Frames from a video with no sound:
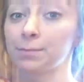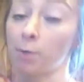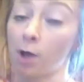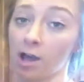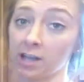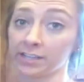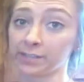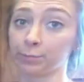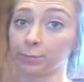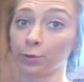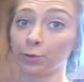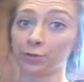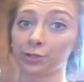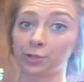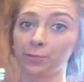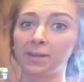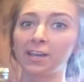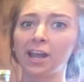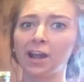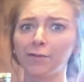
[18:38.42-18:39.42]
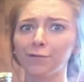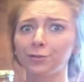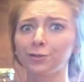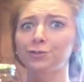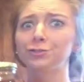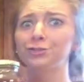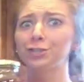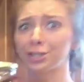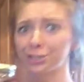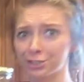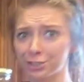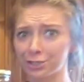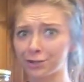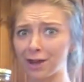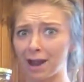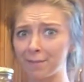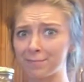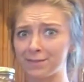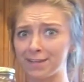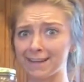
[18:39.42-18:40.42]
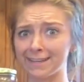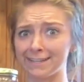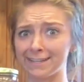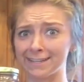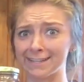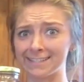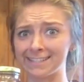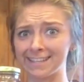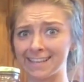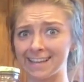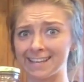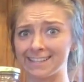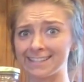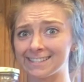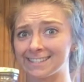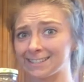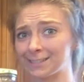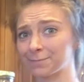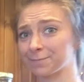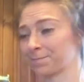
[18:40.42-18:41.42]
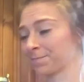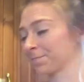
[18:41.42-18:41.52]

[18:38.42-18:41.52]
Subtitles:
possible, so be careful just to grab the onion skins.